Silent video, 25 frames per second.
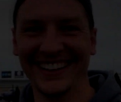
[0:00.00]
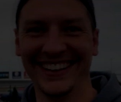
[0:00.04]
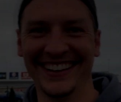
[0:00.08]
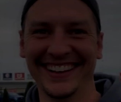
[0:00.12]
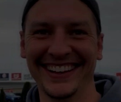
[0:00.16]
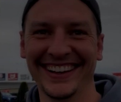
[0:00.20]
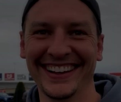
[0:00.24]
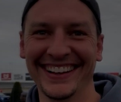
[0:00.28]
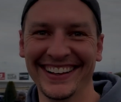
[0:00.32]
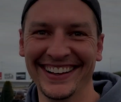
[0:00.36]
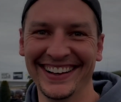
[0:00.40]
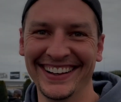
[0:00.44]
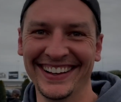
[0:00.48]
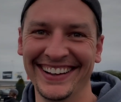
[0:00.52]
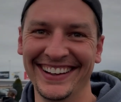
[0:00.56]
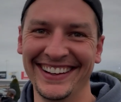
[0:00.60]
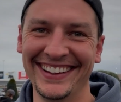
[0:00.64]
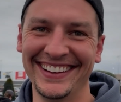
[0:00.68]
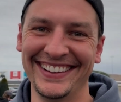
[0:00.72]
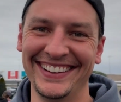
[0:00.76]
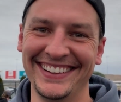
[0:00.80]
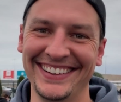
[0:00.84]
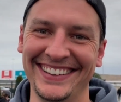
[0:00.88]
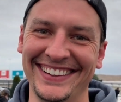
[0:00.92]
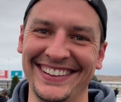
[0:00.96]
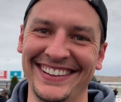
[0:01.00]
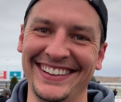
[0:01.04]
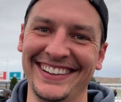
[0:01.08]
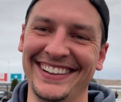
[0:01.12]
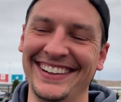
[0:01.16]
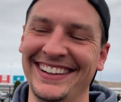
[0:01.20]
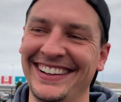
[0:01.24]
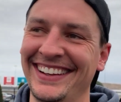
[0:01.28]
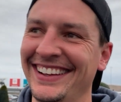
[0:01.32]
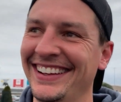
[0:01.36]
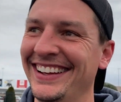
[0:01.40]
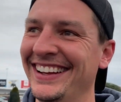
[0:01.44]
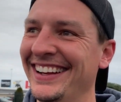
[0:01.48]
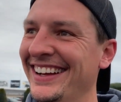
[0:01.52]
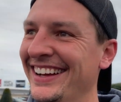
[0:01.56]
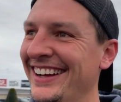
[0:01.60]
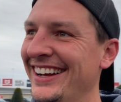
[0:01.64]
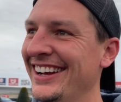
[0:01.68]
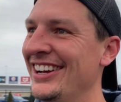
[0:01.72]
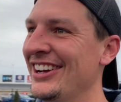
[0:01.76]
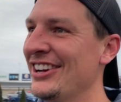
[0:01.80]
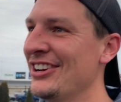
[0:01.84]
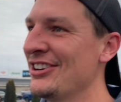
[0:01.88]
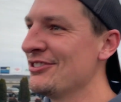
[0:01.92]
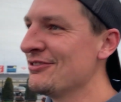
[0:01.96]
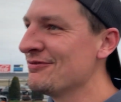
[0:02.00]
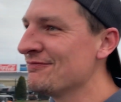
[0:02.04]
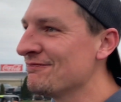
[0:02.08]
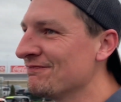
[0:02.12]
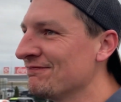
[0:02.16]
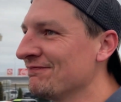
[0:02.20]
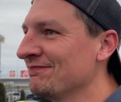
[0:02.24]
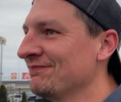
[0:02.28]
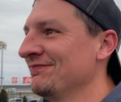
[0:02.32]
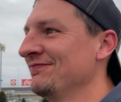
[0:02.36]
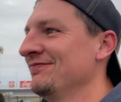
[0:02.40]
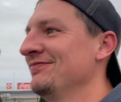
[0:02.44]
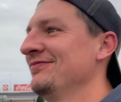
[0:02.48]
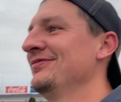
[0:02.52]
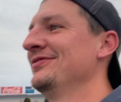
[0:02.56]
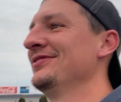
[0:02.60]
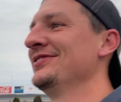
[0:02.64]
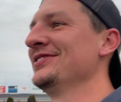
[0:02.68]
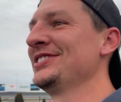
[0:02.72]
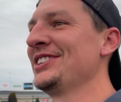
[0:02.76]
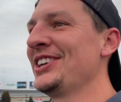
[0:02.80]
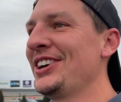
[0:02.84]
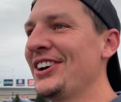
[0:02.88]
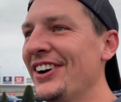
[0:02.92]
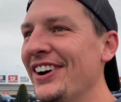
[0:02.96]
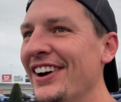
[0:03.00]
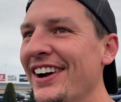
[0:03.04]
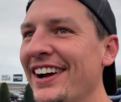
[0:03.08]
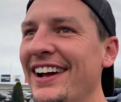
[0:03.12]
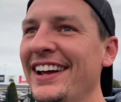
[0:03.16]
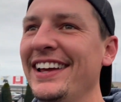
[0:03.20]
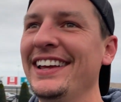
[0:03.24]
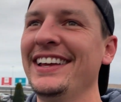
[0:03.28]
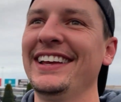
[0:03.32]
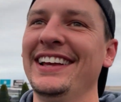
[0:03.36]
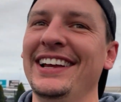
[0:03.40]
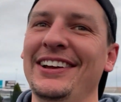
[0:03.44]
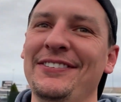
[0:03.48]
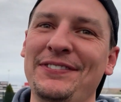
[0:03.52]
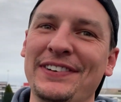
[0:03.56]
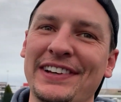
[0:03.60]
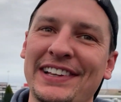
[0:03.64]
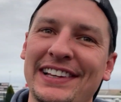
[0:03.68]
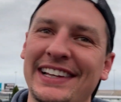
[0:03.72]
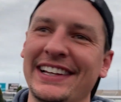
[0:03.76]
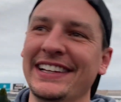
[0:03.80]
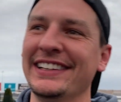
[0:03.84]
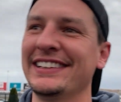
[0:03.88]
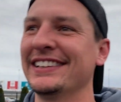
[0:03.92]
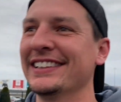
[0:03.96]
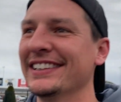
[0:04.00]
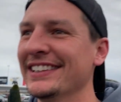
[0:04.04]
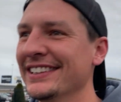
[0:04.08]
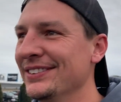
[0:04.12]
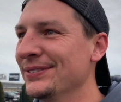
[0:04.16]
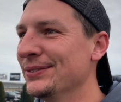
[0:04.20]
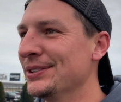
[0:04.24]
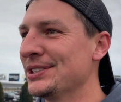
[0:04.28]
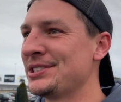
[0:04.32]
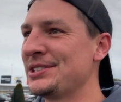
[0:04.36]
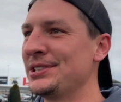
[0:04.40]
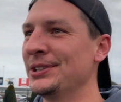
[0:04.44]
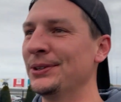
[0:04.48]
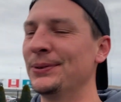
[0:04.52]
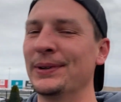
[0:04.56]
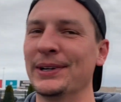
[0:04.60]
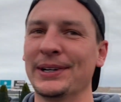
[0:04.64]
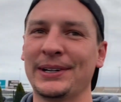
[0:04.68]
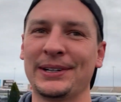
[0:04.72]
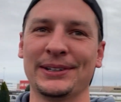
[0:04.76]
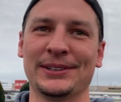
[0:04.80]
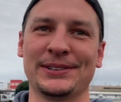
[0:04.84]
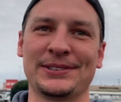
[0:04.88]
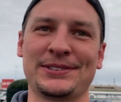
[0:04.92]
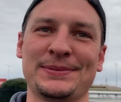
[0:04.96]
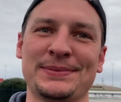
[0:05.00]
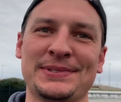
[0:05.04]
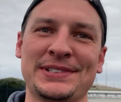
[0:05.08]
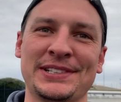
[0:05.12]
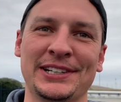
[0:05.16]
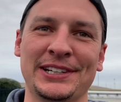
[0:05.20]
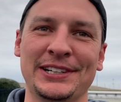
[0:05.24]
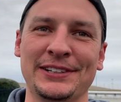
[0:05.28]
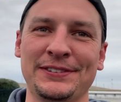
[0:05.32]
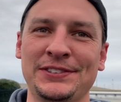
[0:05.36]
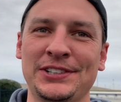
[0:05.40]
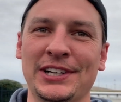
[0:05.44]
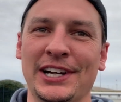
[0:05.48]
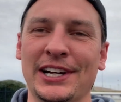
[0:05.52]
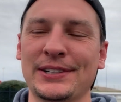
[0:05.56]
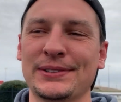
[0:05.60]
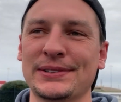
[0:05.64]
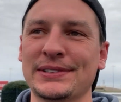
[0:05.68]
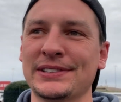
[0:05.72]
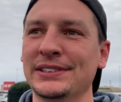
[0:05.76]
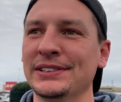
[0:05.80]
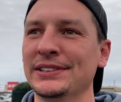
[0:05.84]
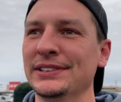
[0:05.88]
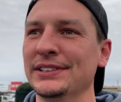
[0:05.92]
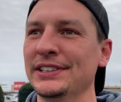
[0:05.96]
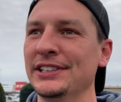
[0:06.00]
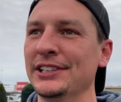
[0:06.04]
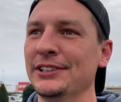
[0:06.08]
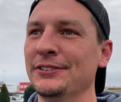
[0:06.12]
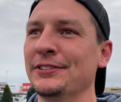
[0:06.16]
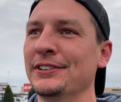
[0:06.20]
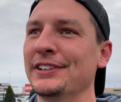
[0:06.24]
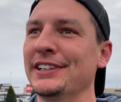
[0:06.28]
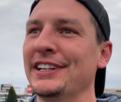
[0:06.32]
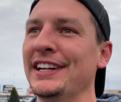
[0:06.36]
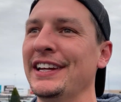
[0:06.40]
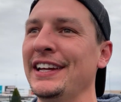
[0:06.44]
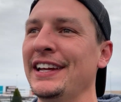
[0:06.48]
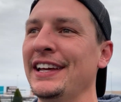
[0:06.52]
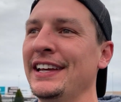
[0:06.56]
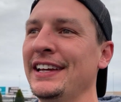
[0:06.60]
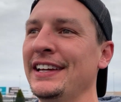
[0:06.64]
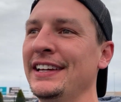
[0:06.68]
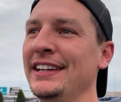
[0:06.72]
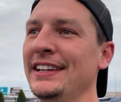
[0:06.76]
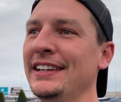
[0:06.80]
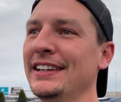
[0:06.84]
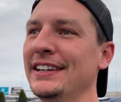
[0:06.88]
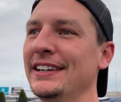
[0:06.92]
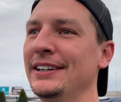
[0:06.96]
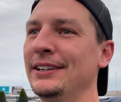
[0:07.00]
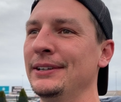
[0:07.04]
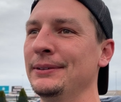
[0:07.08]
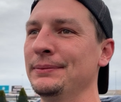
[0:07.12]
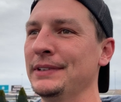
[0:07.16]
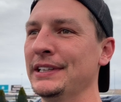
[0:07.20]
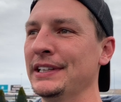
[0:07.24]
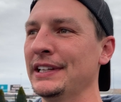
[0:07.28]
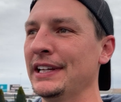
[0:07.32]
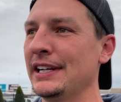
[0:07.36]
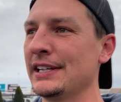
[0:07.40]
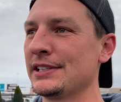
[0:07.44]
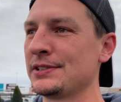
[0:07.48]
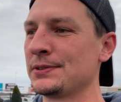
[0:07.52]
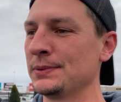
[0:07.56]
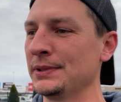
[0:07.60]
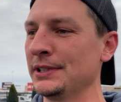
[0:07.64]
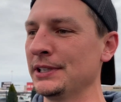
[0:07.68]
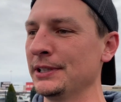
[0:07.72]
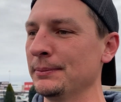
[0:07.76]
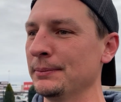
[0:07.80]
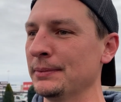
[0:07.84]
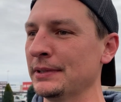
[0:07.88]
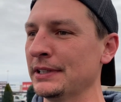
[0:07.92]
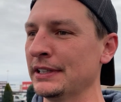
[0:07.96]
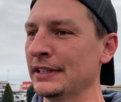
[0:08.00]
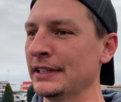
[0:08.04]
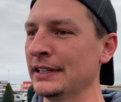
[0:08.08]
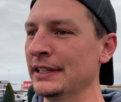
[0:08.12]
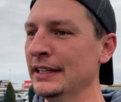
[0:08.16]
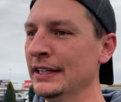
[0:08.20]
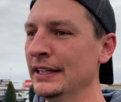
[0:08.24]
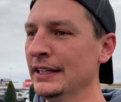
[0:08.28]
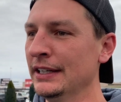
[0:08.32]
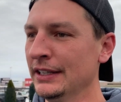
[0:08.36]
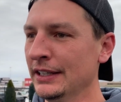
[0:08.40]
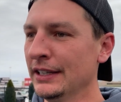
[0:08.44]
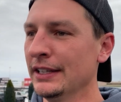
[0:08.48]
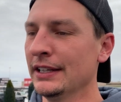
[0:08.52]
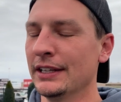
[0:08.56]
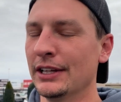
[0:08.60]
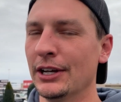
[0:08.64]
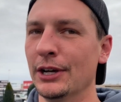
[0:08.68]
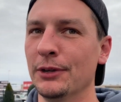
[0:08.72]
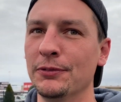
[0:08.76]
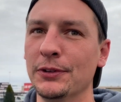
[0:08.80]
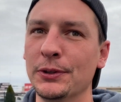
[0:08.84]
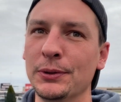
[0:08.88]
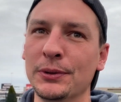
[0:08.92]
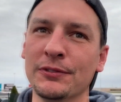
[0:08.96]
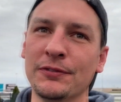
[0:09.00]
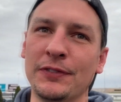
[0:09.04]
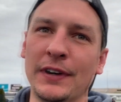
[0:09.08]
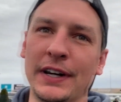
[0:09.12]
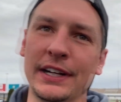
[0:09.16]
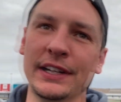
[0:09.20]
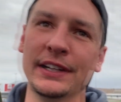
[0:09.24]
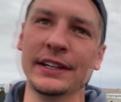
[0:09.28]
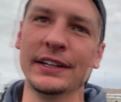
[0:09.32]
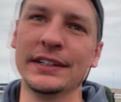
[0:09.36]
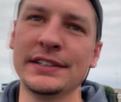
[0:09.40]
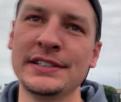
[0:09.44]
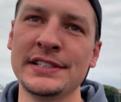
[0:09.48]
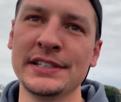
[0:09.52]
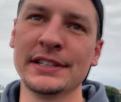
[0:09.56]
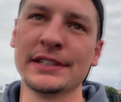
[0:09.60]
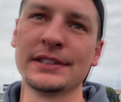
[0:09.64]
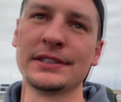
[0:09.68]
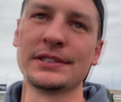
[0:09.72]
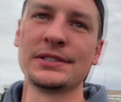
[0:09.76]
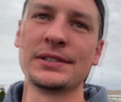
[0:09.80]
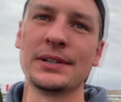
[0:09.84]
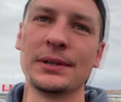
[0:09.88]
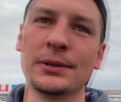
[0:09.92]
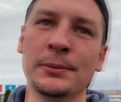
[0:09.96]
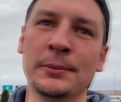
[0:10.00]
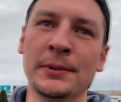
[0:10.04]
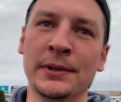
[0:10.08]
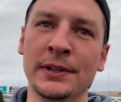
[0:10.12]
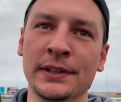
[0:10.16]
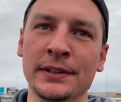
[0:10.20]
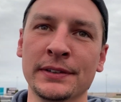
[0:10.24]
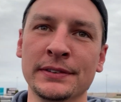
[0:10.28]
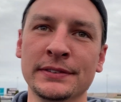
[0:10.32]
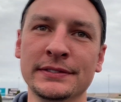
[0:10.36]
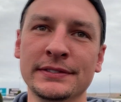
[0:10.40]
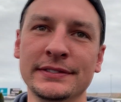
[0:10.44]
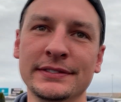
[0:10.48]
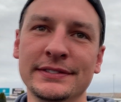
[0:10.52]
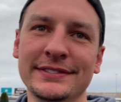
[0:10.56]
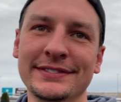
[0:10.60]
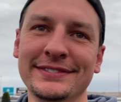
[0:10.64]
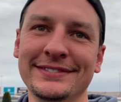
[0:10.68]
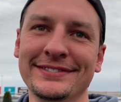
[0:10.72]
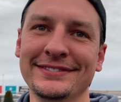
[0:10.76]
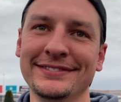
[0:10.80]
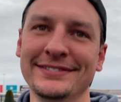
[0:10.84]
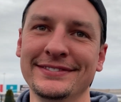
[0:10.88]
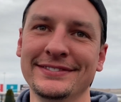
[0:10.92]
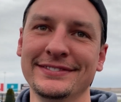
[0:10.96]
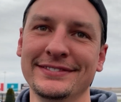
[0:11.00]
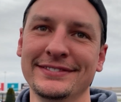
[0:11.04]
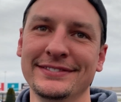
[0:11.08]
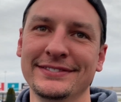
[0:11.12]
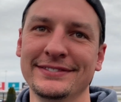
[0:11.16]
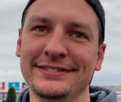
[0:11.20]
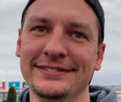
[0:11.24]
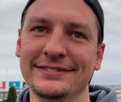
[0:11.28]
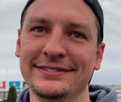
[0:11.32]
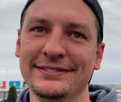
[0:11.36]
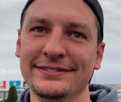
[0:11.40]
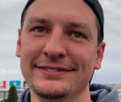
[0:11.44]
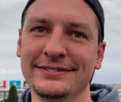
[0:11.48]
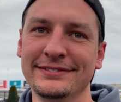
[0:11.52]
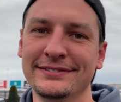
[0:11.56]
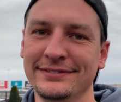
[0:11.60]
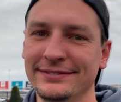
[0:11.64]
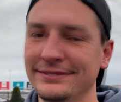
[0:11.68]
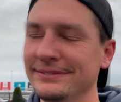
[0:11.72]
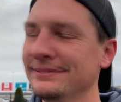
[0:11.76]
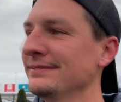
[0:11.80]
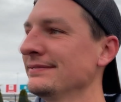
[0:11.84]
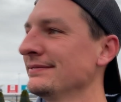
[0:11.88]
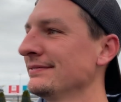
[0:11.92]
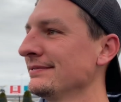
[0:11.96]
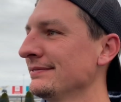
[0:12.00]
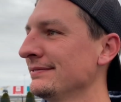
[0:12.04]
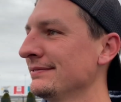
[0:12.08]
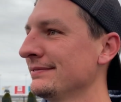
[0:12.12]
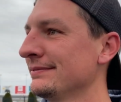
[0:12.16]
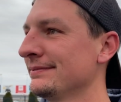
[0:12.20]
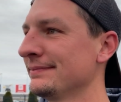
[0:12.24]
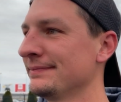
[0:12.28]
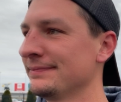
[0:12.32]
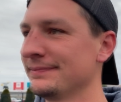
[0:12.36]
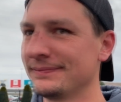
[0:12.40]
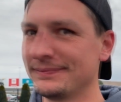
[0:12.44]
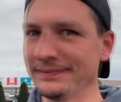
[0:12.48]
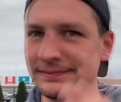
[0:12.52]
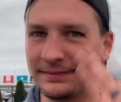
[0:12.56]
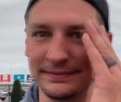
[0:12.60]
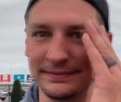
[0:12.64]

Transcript: How was your first day in pro practice? It's all right. I felt like the we're still working on some stuff. Track was a little different today um, than last week, but hopefully we can find another tenth or so tomorrow. All right, cool. So,